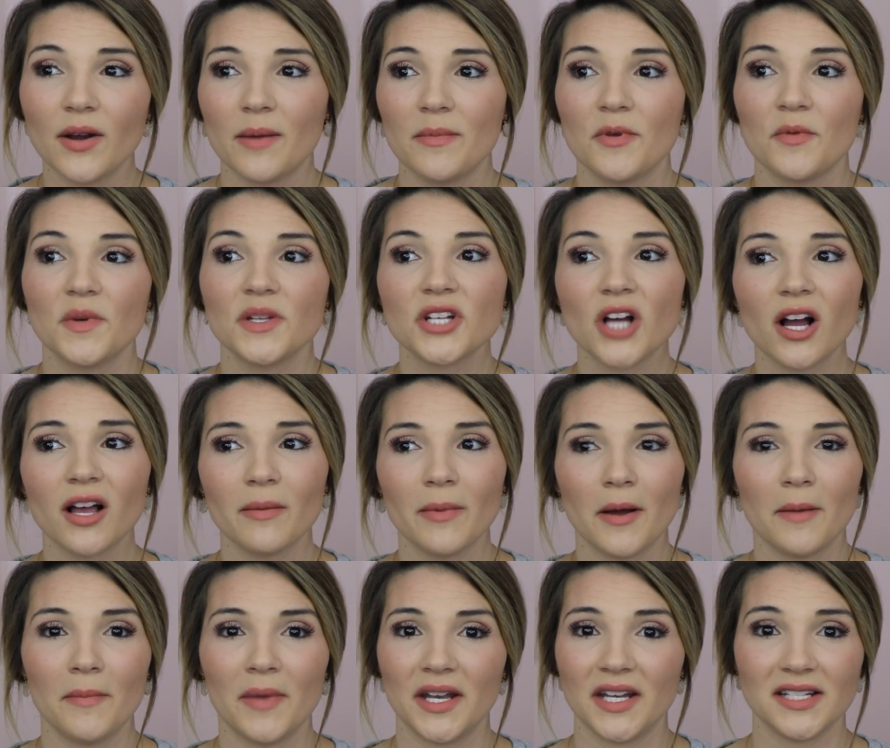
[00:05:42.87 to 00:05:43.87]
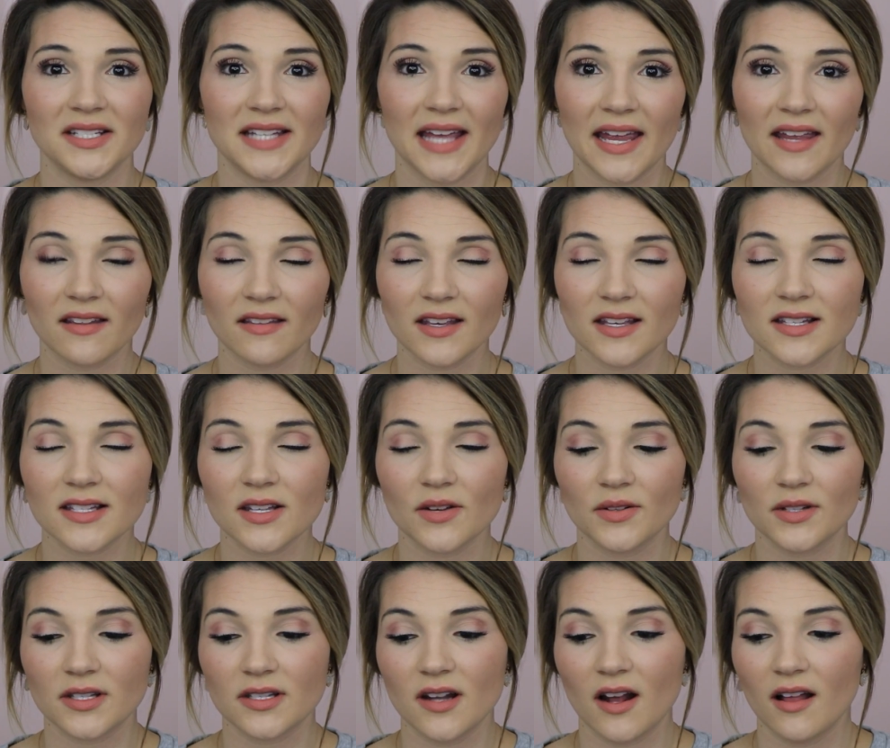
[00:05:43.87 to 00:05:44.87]
I mean, we talk about money daily, so
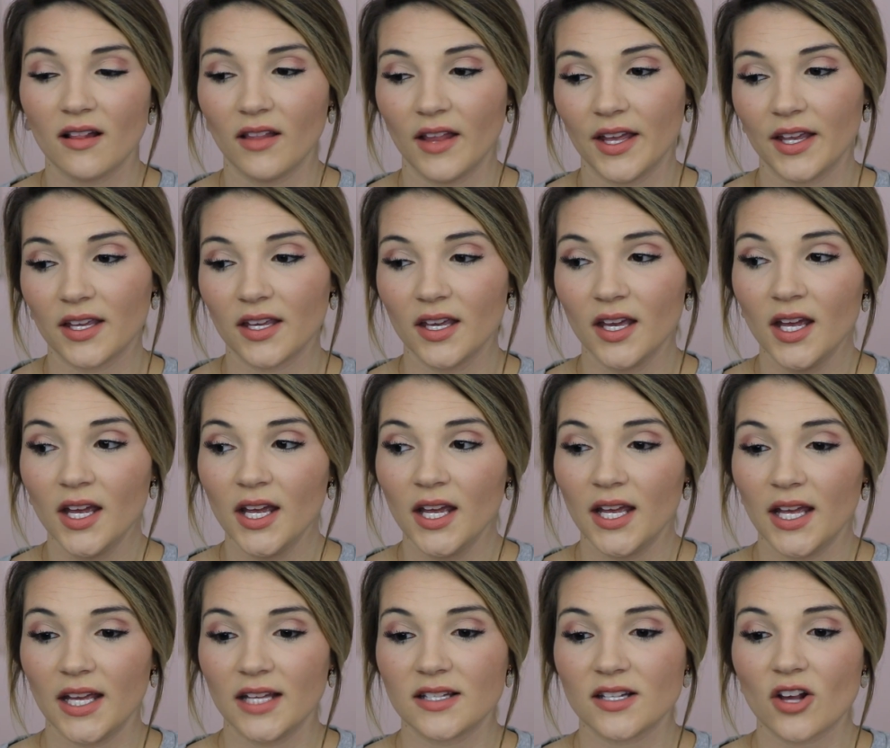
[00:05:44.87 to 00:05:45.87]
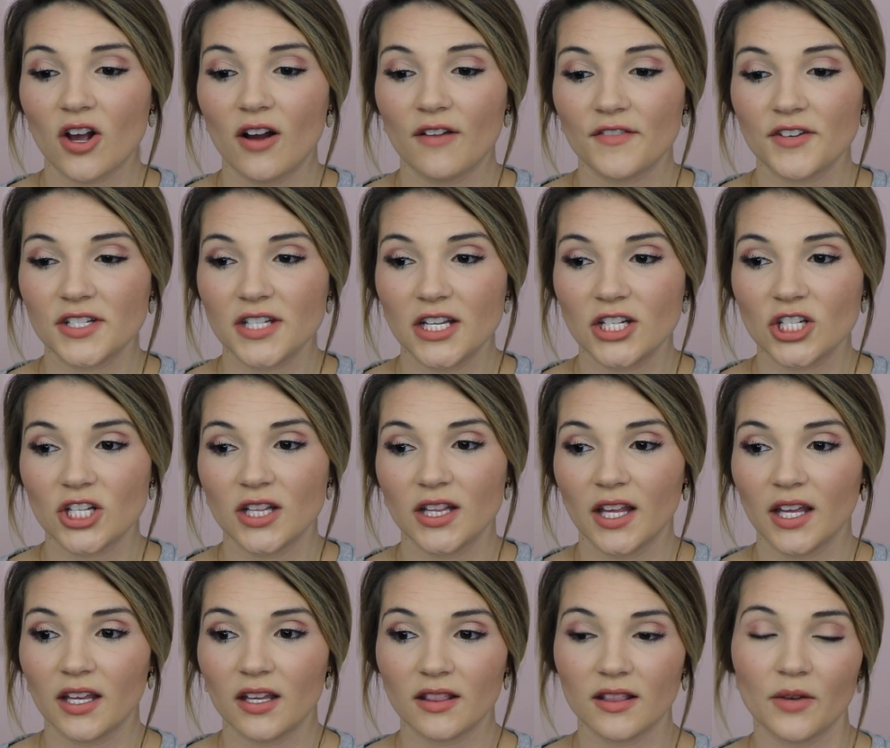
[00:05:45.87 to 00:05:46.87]
it's not like it's a conversation
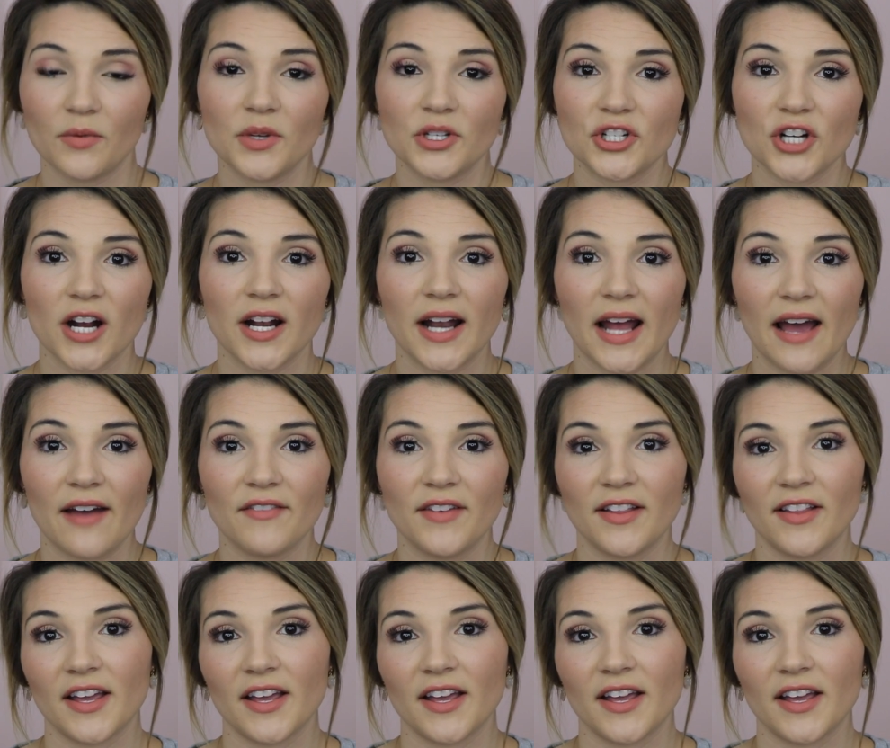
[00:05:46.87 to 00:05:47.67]
like that we dread having.